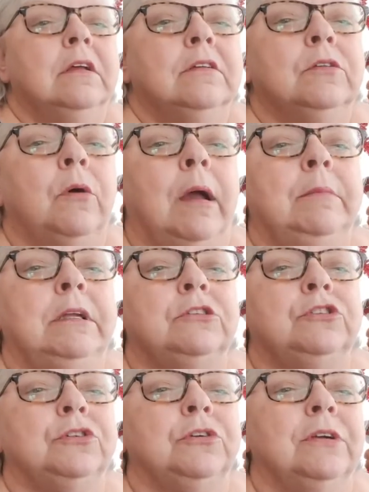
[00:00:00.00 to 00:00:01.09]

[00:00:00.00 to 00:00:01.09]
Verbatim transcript: so I'm not sure.